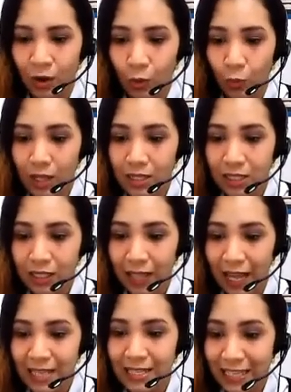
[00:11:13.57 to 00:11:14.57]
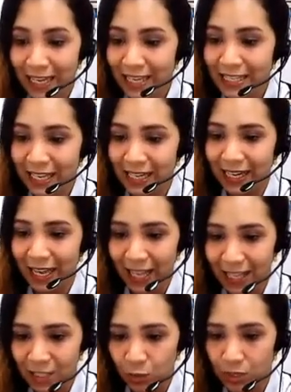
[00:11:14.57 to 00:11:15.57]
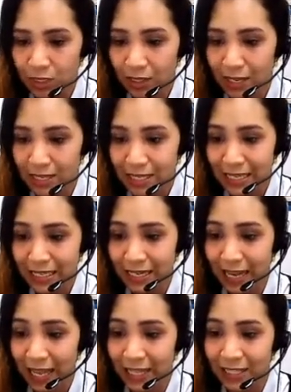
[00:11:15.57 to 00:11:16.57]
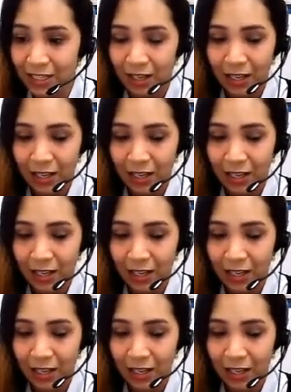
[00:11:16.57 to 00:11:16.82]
When did last season end? When did last season end?